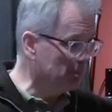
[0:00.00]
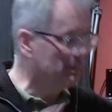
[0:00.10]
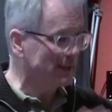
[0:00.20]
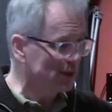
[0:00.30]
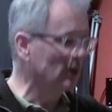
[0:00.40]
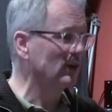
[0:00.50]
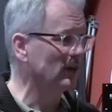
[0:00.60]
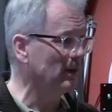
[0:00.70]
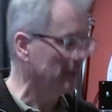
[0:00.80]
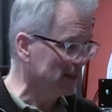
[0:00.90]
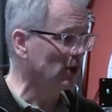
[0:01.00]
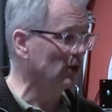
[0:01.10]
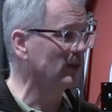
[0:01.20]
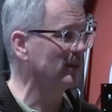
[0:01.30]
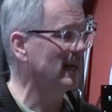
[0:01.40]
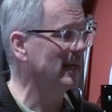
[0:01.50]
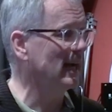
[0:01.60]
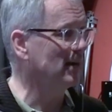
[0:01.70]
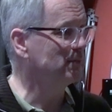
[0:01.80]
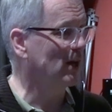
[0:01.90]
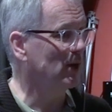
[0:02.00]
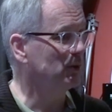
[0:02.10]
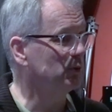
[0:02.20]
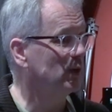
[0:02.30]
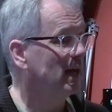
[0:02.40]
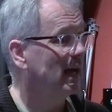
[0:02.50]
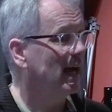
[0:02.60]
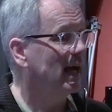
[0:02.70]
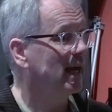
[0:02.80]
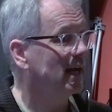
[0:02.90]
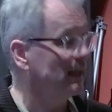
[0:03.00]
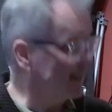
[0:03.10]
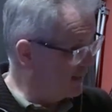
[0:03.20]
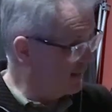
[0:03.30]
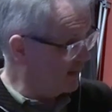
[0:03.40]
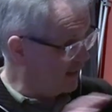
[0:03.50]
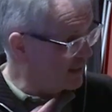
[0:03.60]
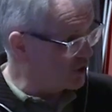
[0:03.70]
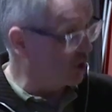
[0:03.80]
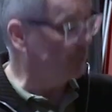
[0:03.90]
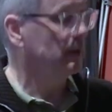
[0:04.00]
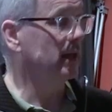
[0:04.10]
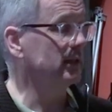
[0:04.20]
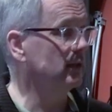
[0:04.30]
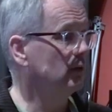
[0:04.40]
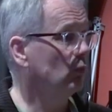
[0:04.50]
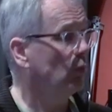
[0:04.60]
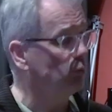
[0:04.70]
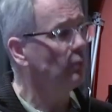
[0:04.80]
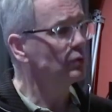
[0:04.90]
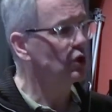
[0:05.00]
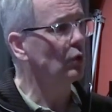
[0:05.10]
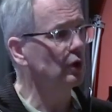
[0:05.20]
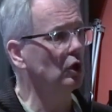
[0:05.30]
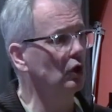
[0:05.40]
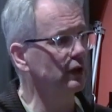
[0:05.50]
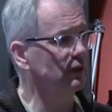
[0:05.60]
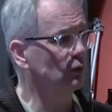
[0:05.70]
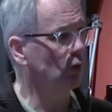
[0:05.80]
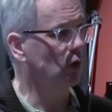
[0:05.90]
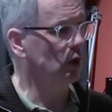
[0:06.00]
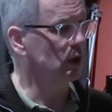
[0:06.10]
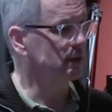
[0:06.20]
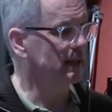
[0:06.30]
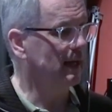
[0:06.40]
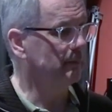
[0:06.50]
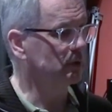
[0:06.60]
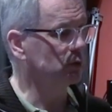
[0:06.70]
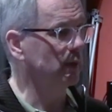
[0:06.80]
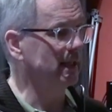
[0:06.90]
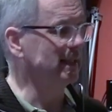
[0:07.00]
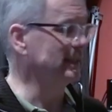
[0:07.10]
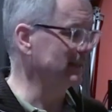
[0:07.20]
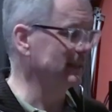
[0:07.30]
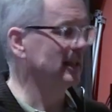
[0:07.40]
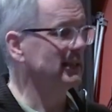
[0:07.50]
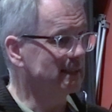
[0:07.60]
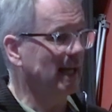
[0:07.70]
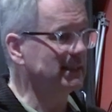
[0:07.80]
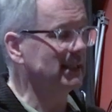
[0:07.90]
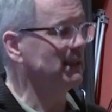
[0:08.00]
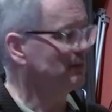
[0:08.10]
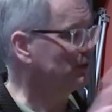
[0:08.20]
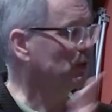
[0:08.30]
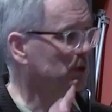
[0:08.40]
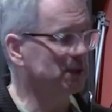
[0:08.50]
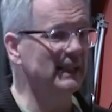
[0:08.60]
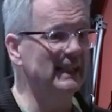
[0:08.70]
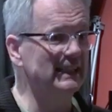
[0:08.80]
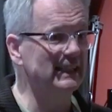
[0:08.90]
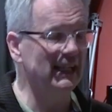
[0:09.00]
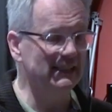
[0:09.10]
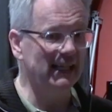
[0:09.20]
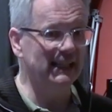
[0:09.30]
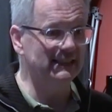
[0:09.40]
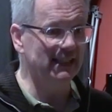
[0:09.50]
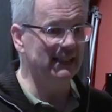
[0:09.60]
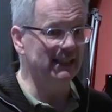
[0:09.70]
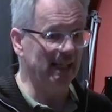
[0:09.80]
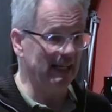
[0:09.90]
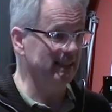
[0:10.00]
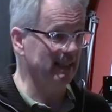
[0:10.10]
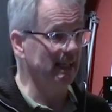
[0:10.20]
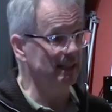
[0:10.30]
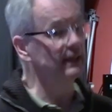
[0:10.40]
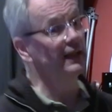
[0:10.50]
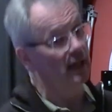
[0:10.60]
bit younger than I am now, in Dublin. What was going on in the world between 1914 and 1918?